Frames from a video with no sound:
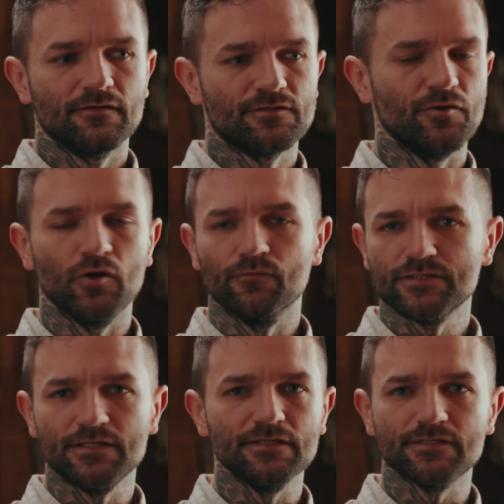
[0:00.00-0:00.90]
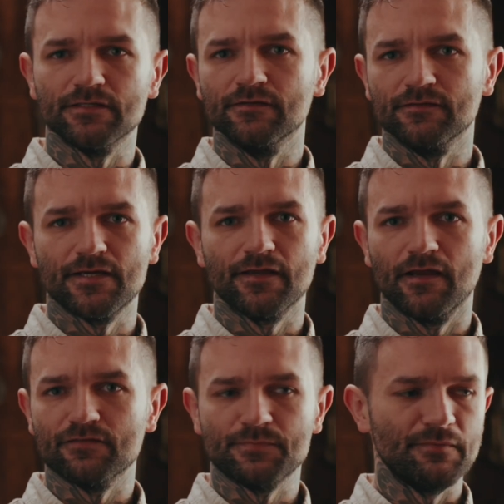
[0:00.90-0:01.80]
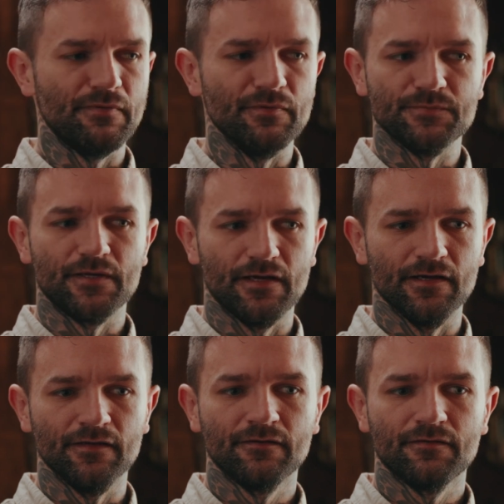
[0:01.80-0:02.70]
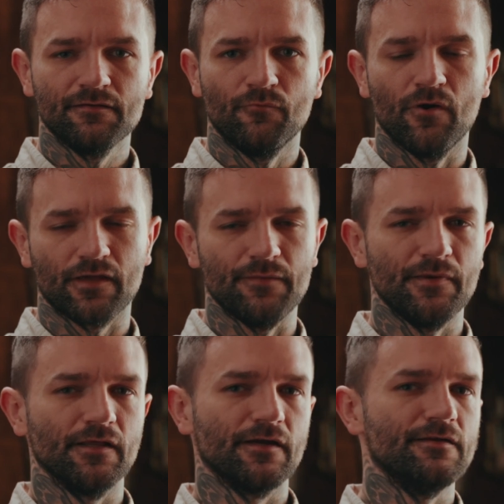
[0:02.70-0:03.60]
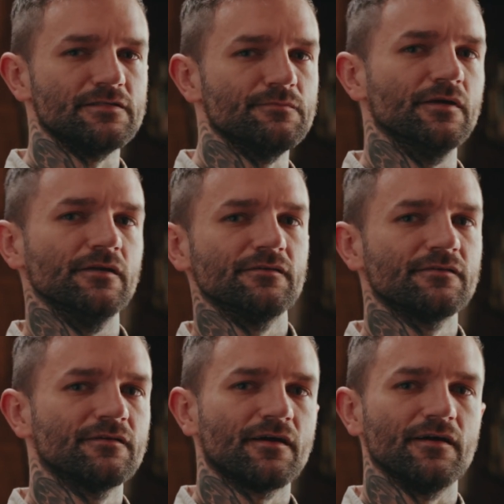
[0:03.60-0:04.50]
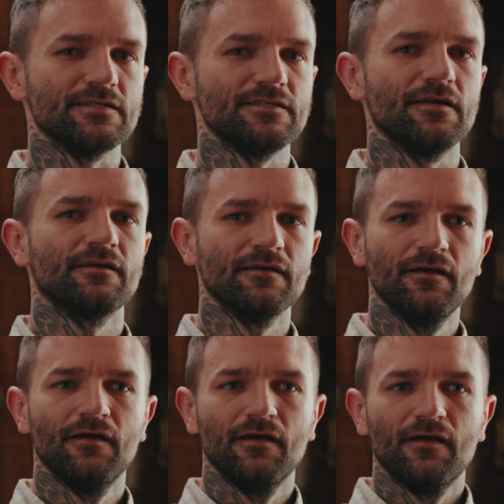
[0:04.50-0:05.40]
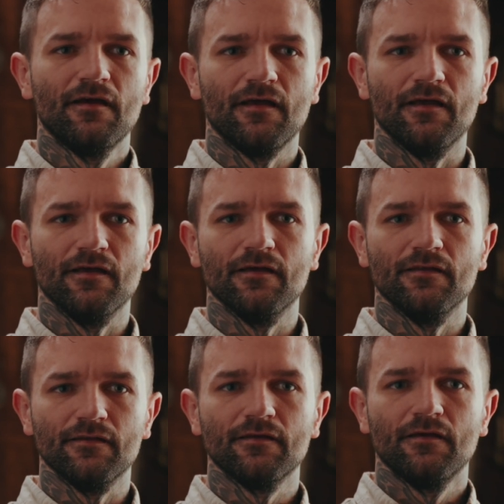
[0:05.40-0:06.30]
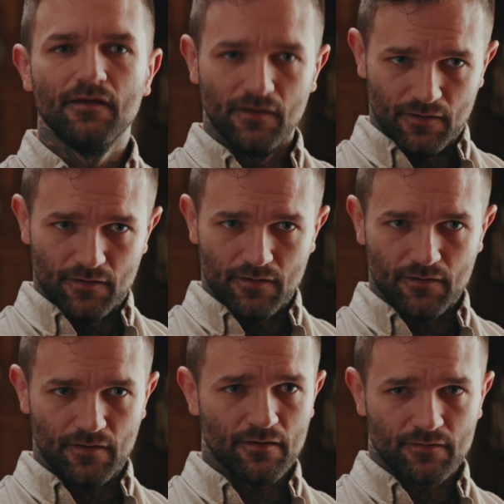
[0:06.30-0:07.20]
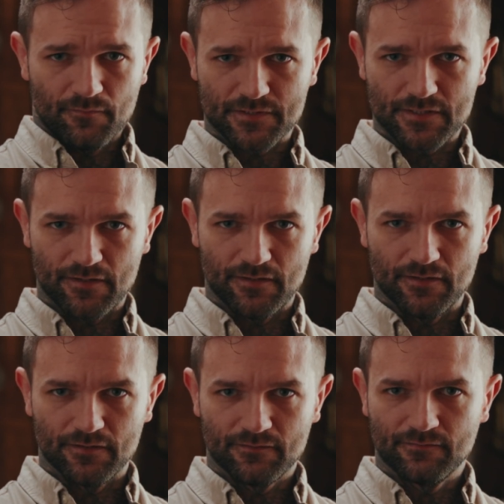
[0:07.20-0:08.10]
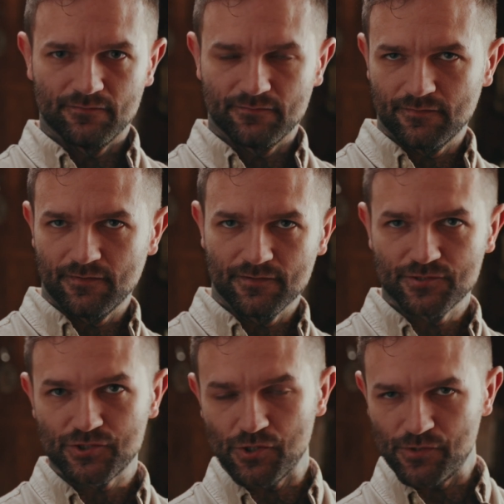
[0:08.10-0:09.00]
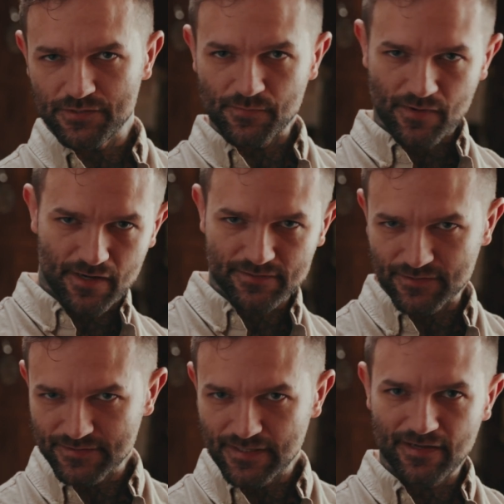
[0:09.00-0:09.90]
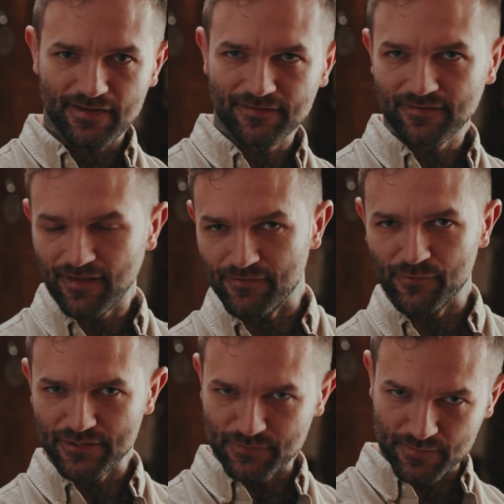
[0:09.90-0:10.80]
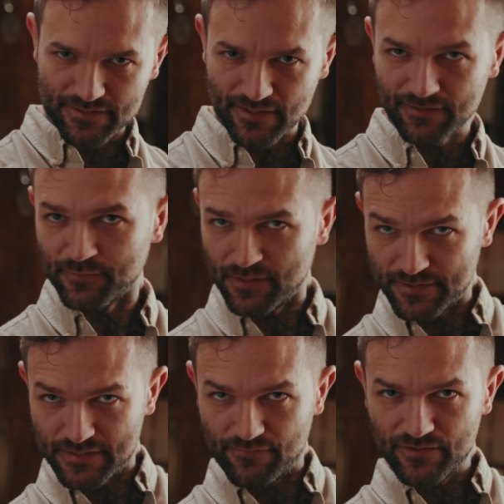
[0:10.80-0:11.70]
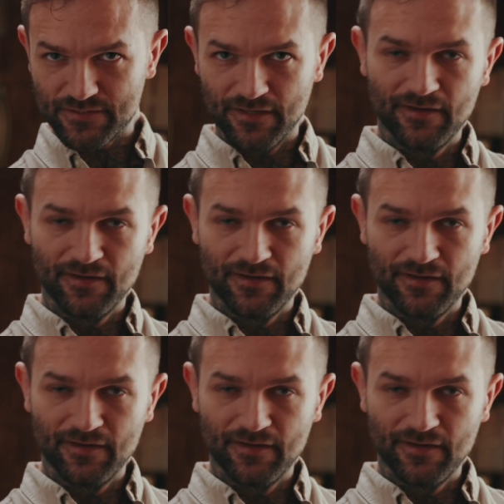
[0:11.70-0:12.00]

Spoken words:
turning over seats and taking care of as many people as we can while keeping like an intimate kind of setting. And yeah, excited to show you some cocktails today. I don't know what else you want to say. You want to talk about Severance?